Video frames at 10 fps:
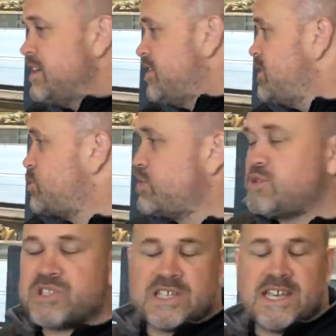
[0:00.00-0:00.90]
This one you
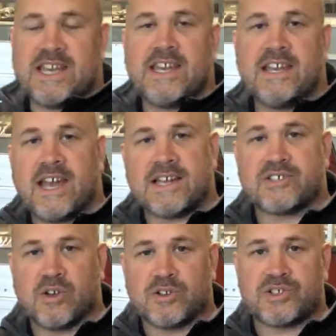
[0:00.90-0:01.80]
see here has
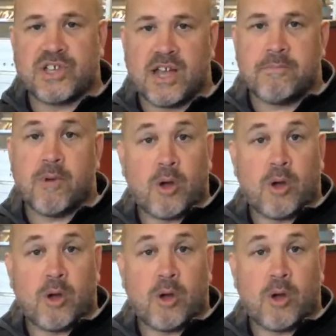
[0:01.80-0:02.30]
got some